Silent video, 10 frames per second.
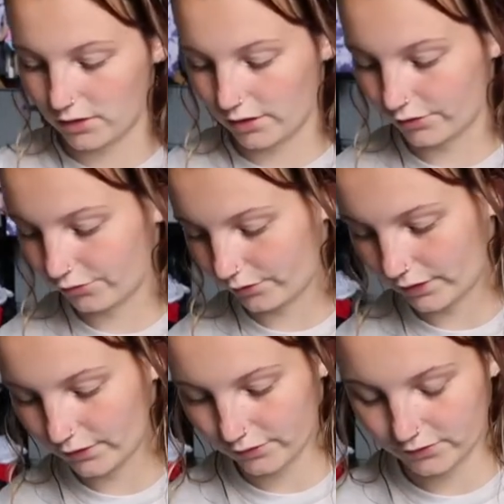a
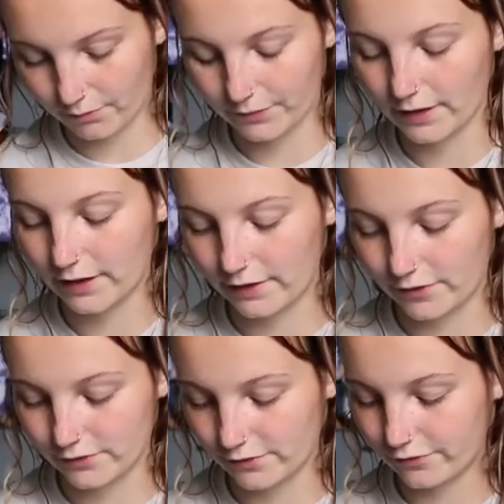drink or something, and then
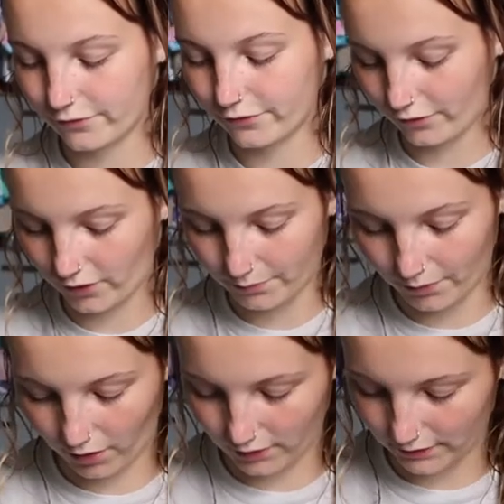there's this front
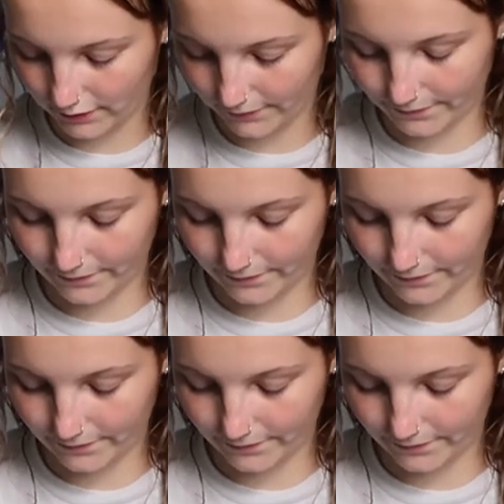pocket.